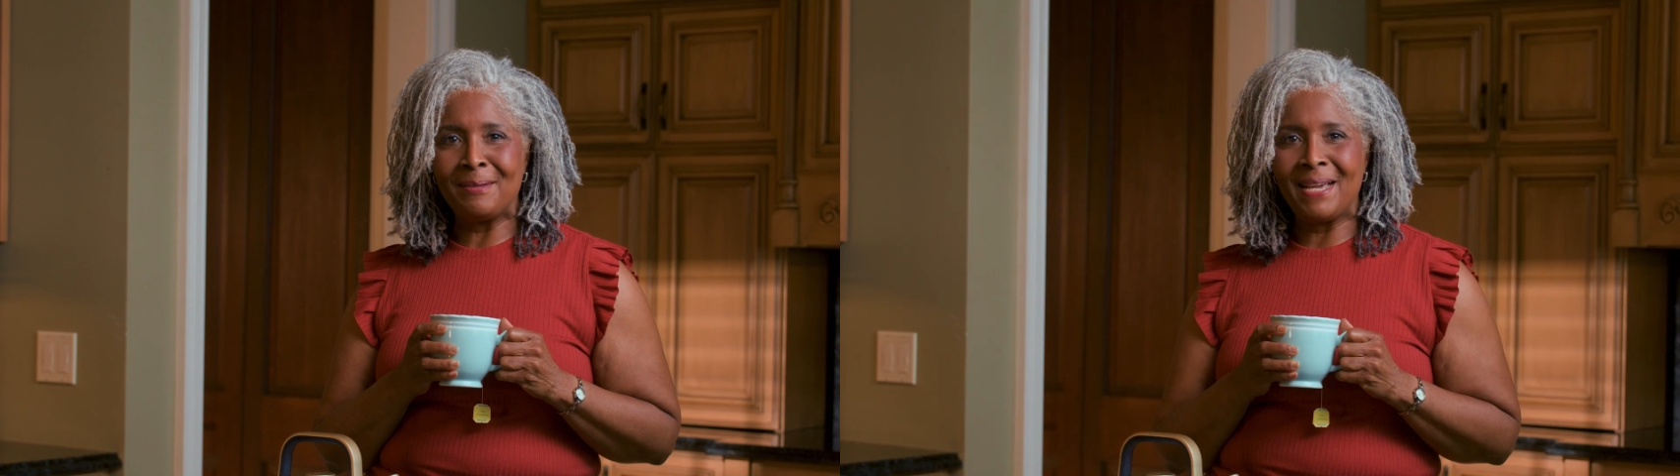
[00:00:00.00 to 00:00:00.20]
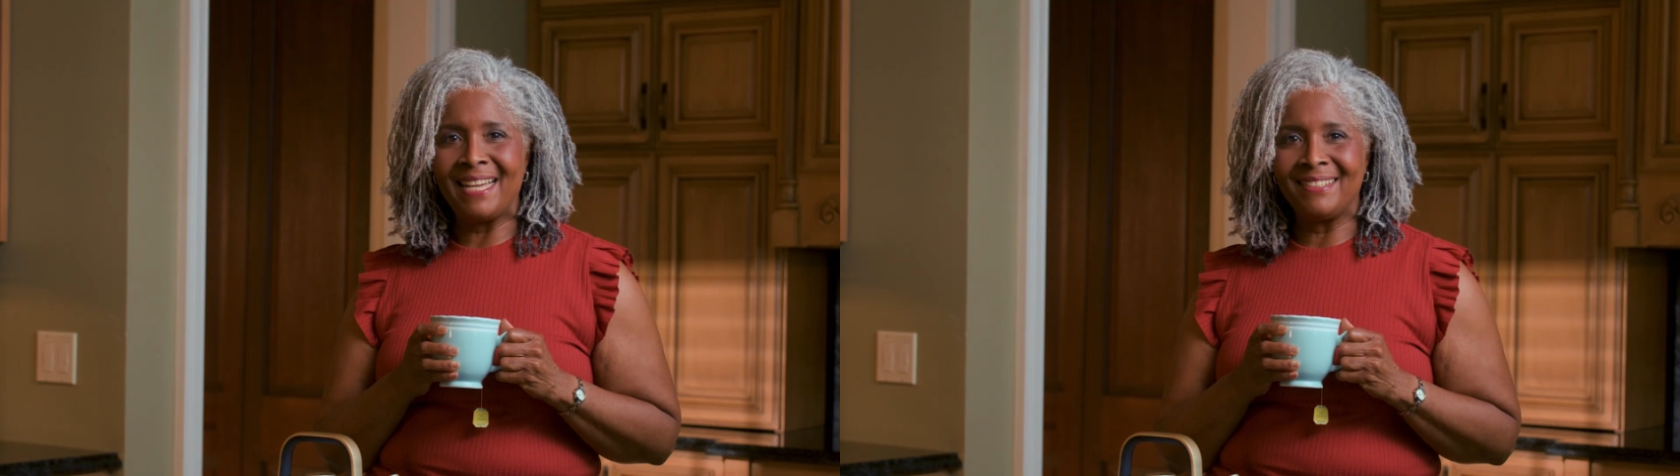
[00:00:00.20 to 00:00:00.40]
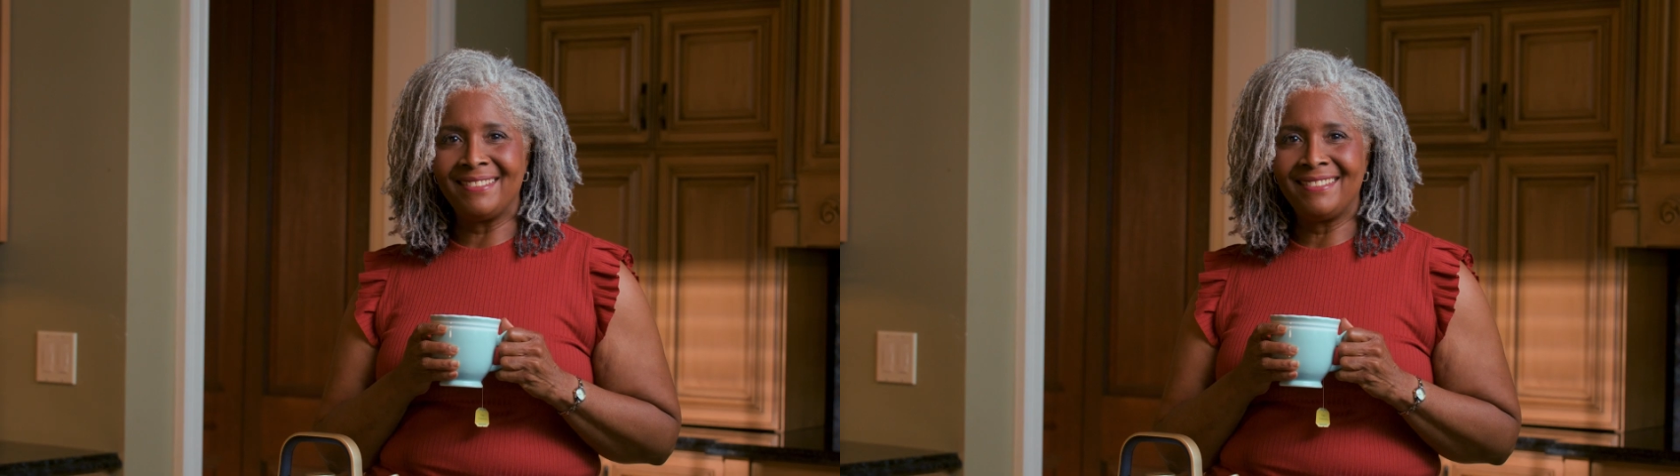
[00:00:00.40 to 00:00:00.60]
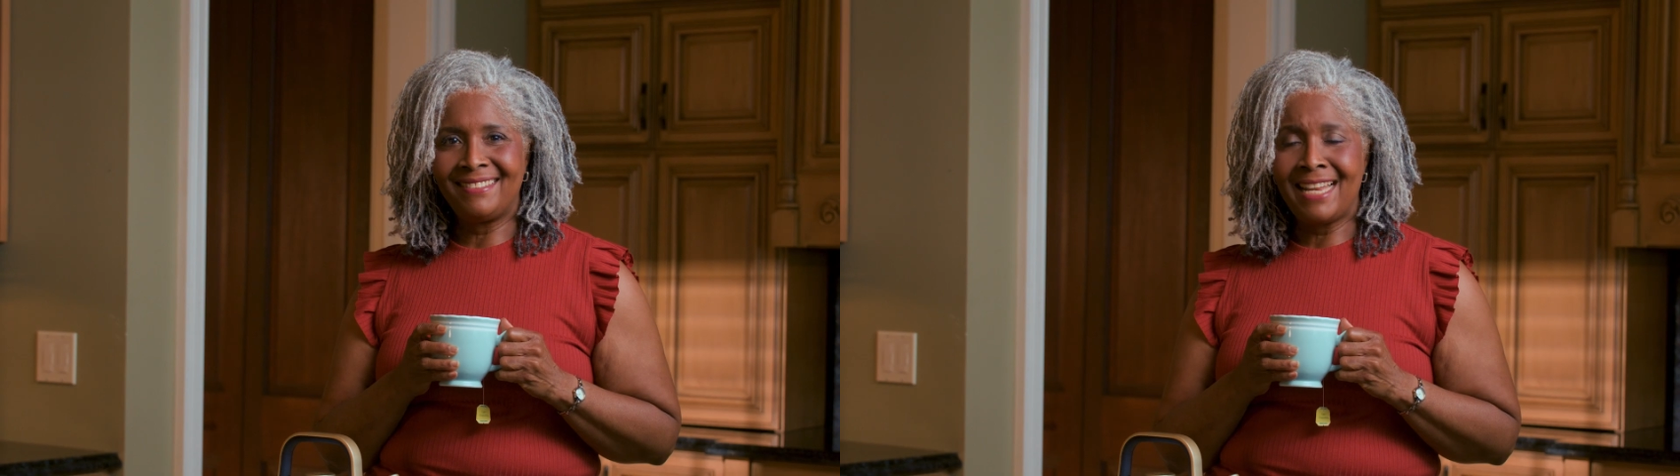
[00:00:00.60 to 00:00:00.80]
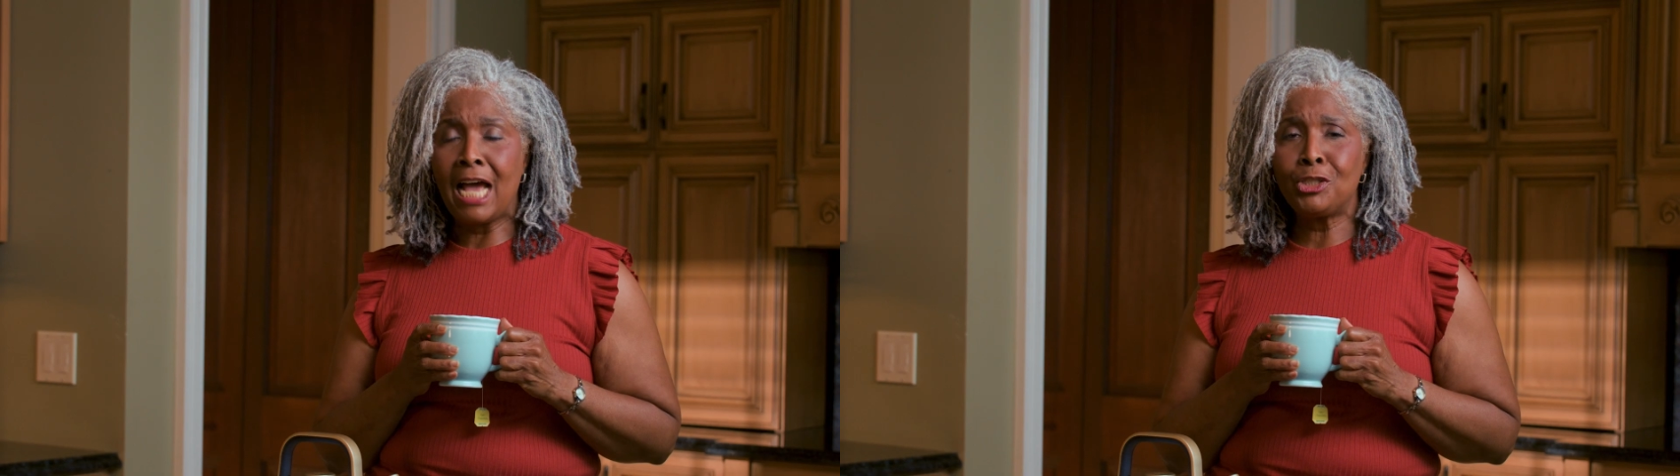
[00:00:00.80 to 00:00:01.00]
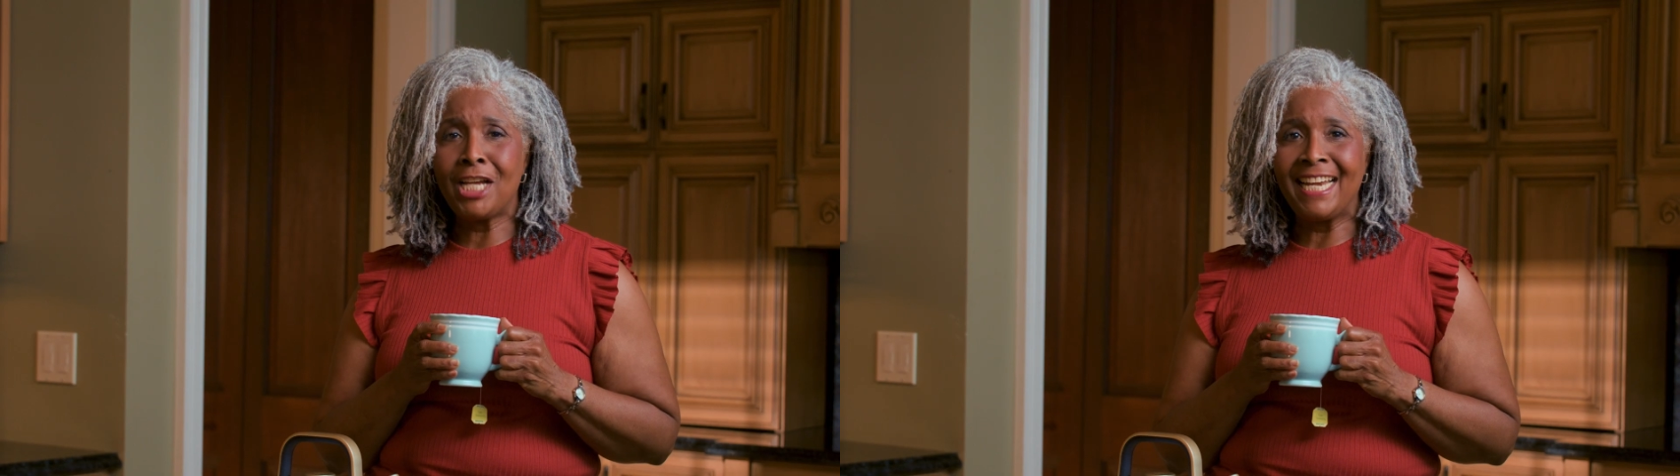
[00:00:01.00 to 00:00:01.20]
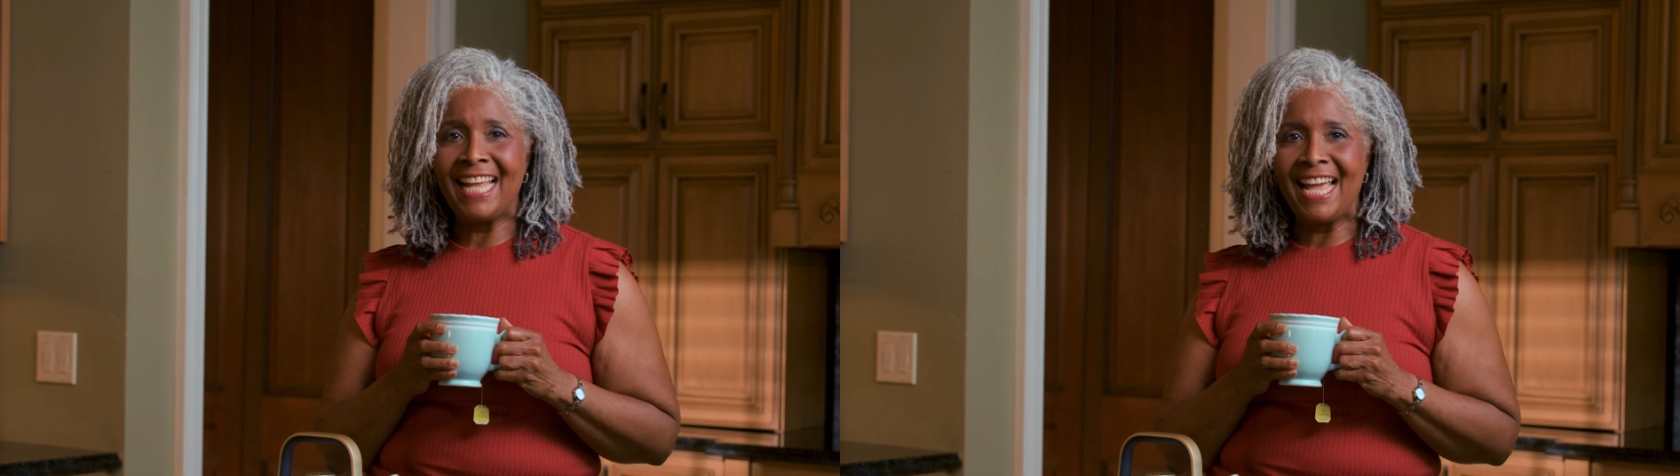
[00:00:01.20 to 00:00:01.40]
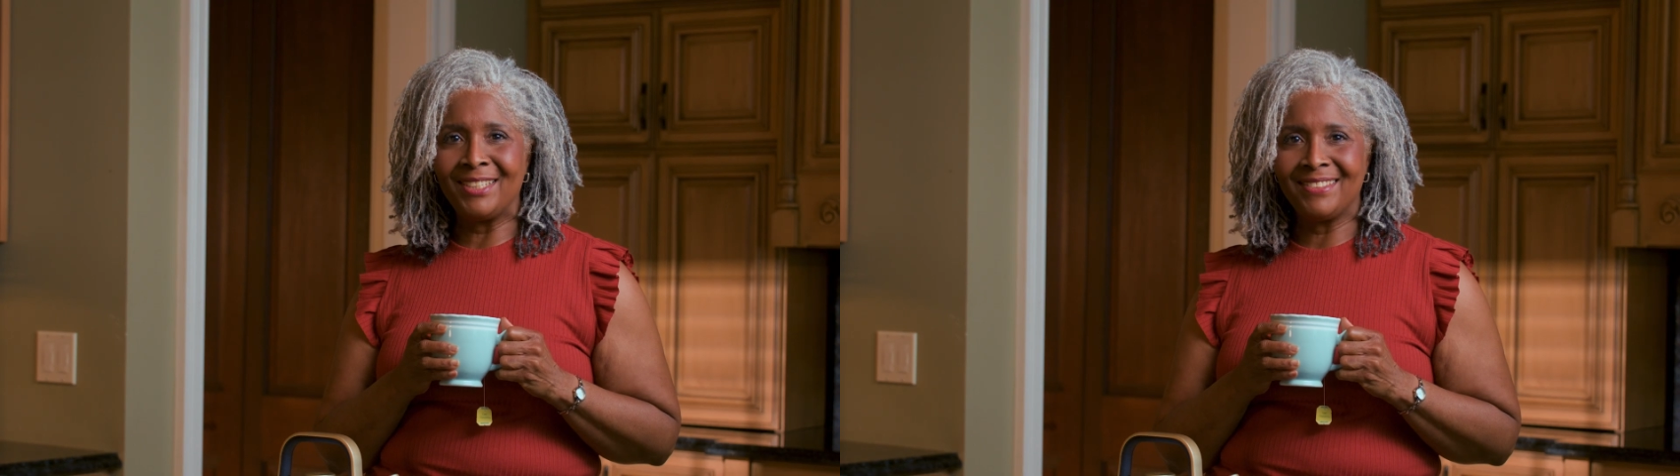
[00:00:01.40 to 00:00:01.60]
about. I'll check it
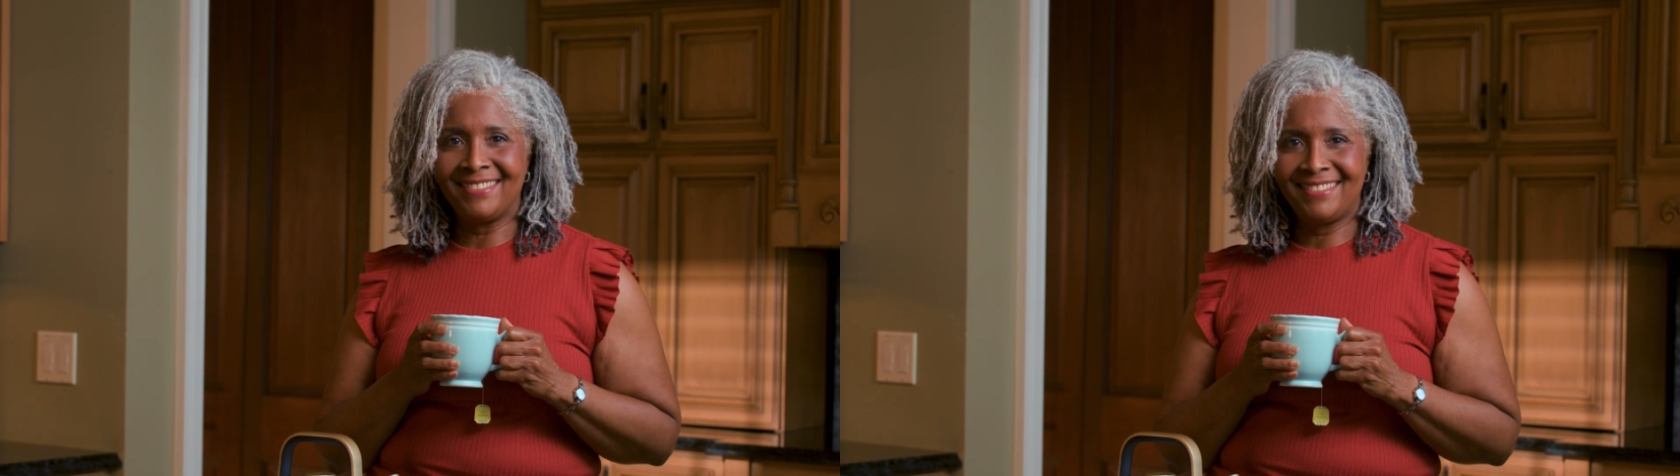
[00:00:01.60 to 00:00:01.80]
out.